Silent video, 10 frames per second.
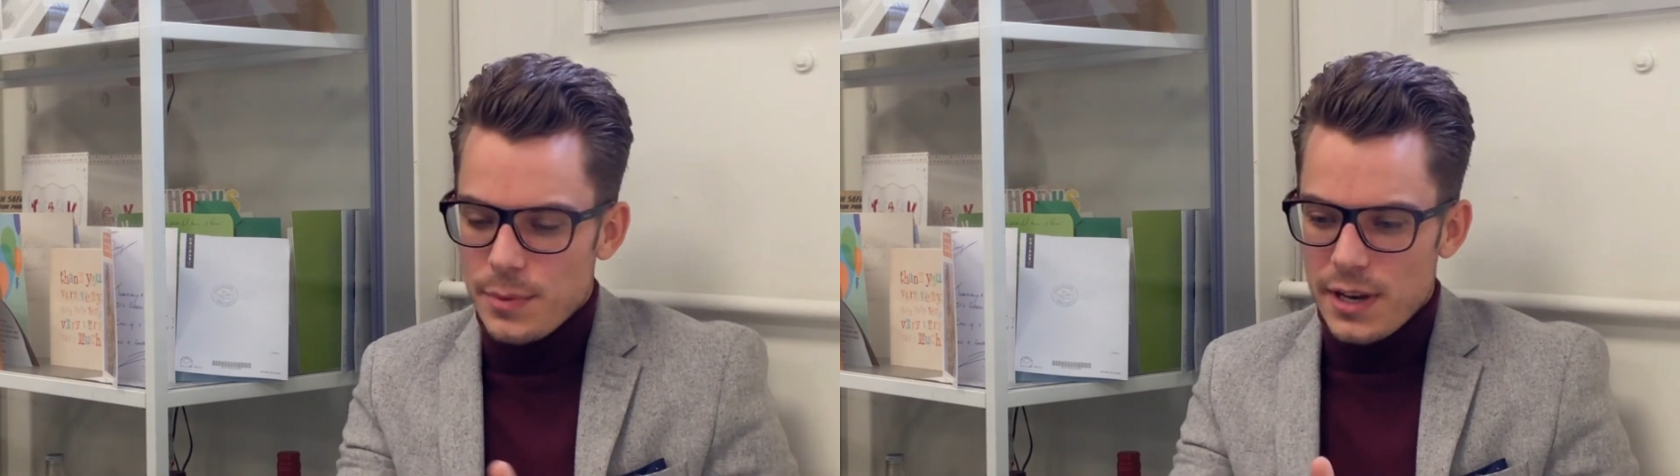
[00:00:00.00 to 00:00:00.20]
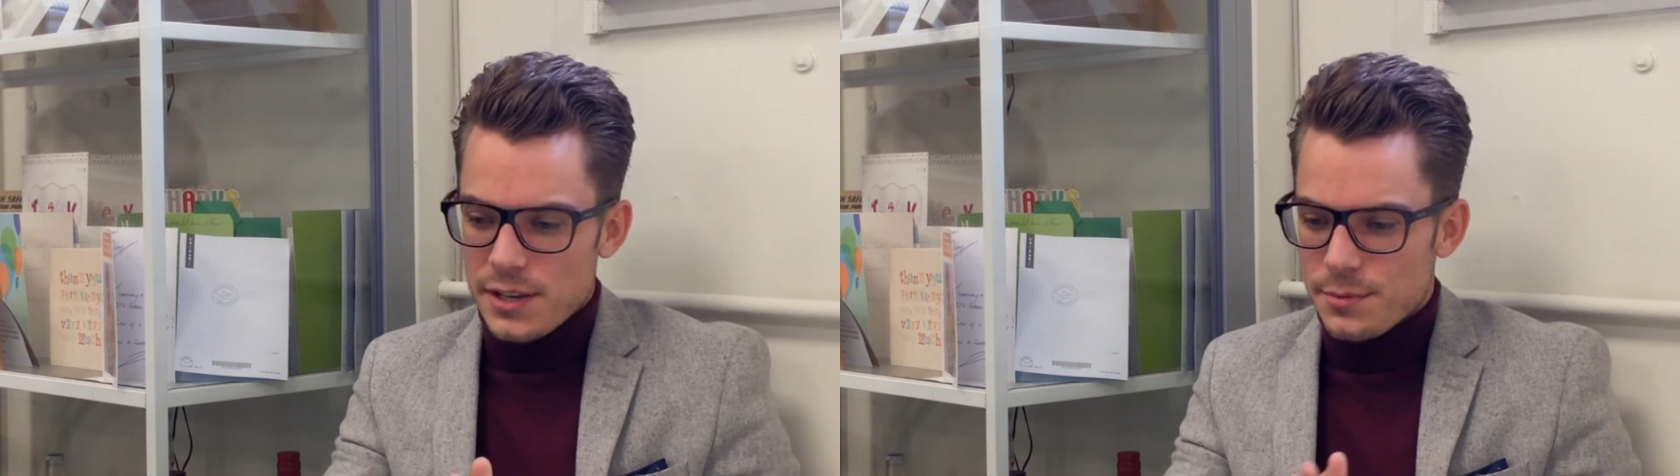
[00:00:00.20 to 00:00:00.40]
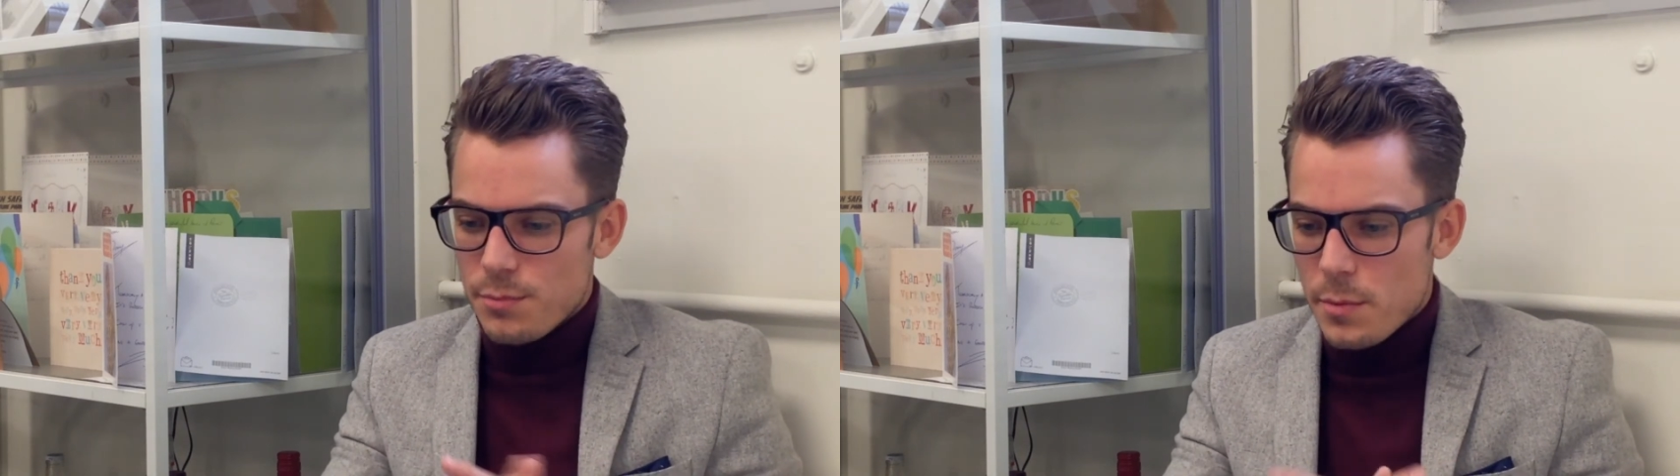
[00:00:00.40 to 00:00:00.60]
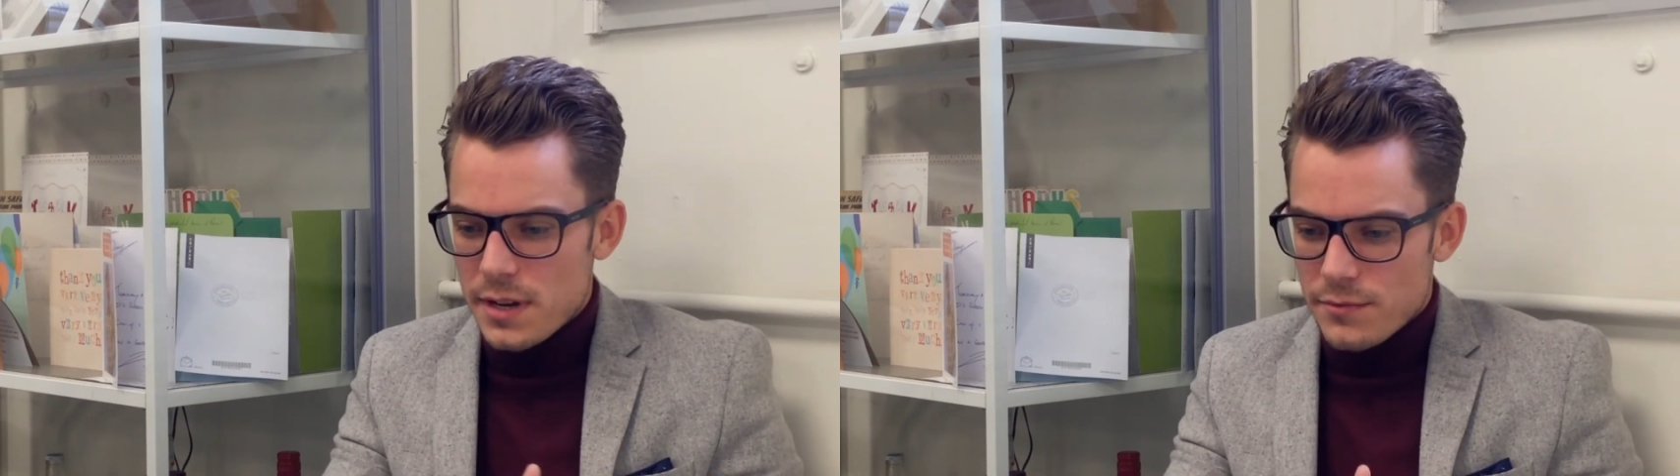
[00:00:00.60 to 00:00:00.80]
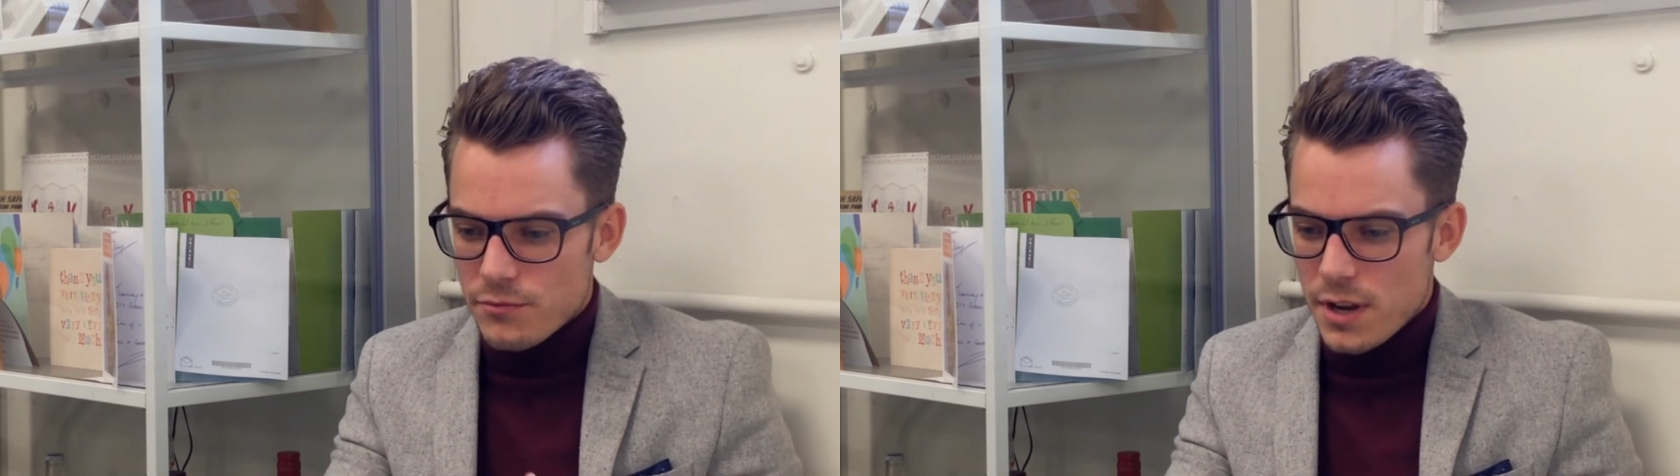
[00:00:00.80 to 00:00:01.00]
but he just probably
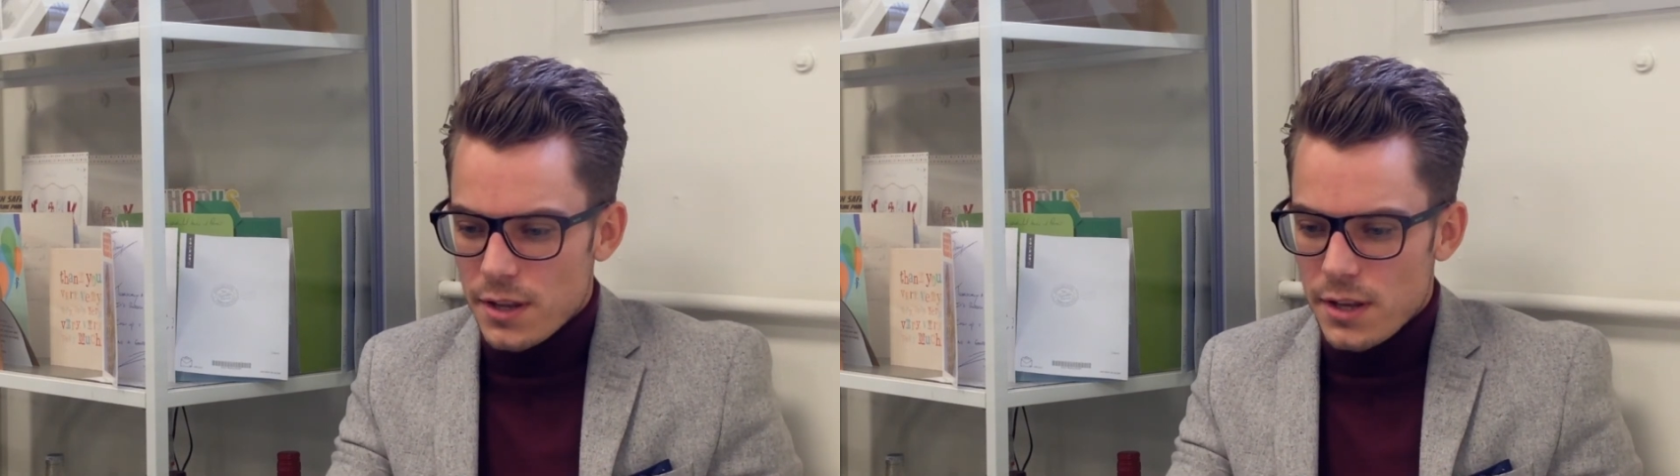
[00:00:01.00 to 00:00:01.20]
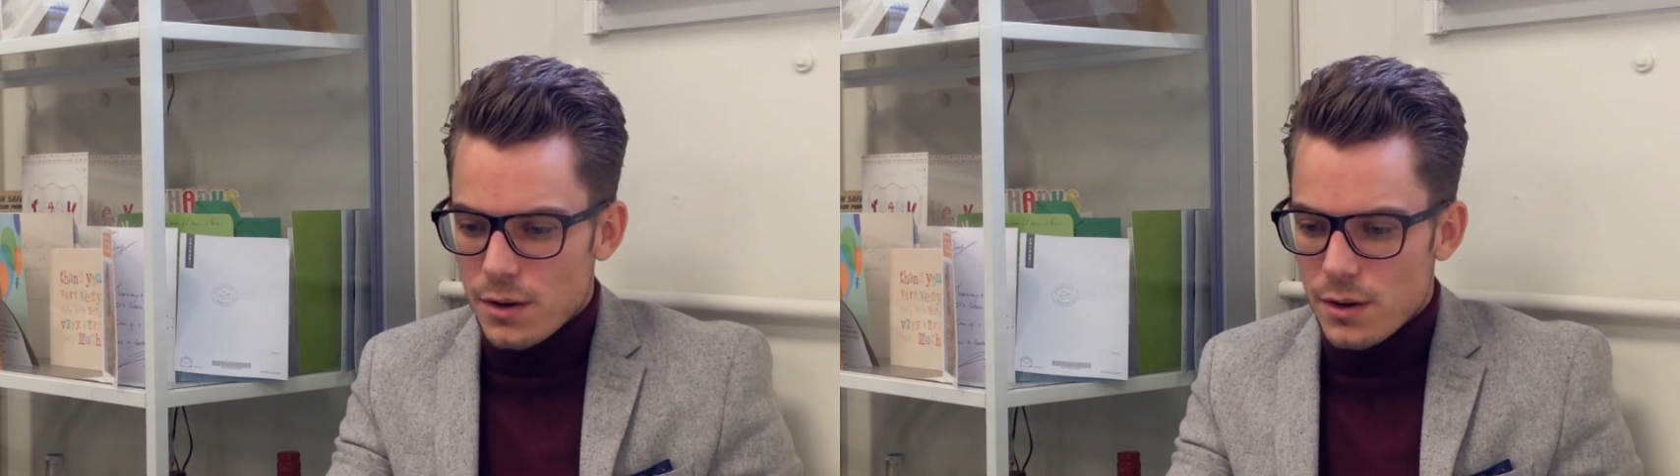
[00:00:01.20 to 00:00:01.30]
didn't run the